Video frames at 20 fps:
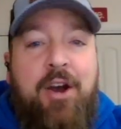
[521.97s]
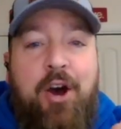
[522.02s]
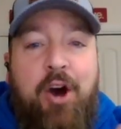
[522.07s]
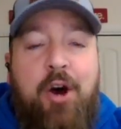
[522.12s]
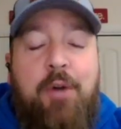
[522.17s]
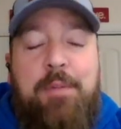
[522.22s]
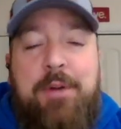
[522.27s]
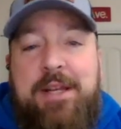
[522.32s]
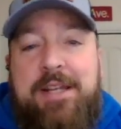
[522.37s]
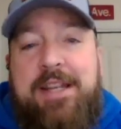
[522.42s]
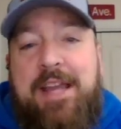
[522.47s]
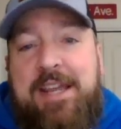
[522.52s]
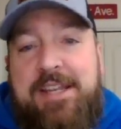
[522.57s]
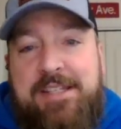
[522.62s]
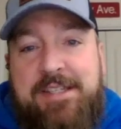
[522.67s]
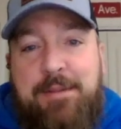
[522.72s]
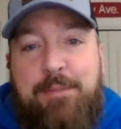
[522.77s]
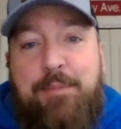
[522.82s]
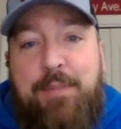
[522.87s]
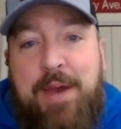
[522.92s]
Opening day
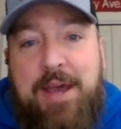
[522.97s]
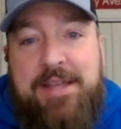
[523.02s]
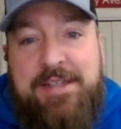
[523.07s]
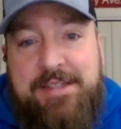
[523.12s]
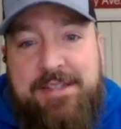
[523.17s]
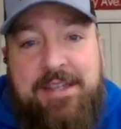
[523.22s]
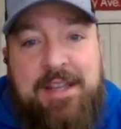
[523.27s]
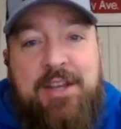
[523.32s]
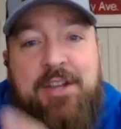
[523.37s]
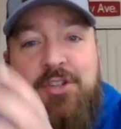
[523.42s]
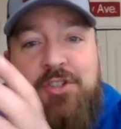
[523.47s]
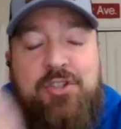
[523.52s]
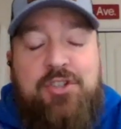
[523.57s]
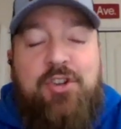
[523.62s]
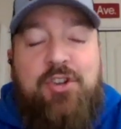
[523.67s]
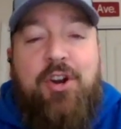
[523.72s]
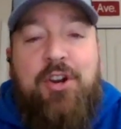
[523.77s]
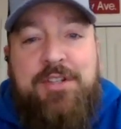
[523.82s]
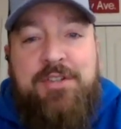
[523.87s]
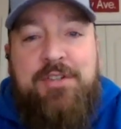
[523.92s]
is the best
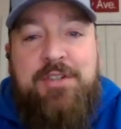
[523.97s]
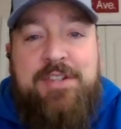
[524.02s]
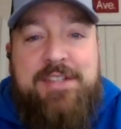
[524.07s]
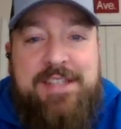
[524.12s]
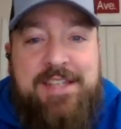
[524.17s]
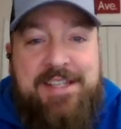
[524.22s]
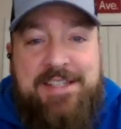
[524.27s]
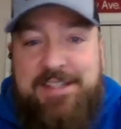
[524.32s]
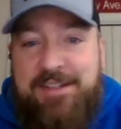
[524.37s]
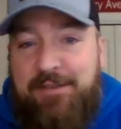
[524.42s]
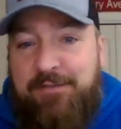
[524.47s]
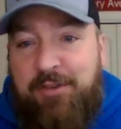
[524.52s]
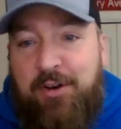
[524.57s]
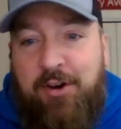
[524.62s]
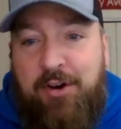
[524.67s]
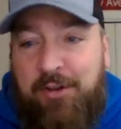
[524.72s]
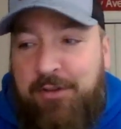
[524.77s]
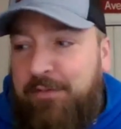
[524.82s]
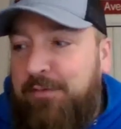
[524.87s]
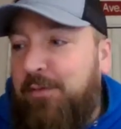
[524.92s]
start to the season of
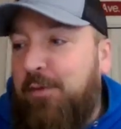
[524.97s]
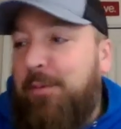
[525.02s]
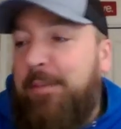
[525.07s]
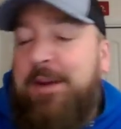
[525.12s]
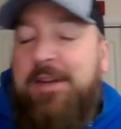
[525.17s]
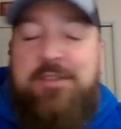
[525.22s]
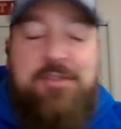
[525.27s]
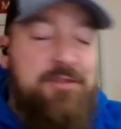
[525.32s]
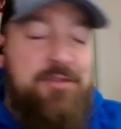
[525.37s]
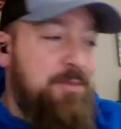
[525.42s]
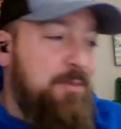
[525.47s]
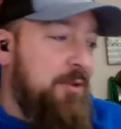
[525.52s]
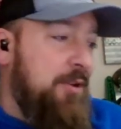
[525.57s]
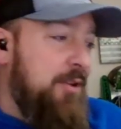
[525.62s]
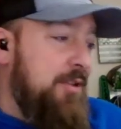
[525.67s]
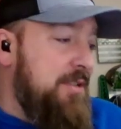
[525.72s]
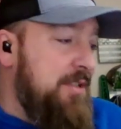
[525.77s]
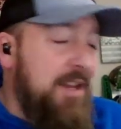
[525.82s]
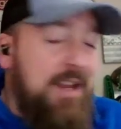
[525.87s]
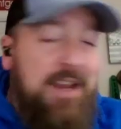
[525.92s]
all the 4 major sports,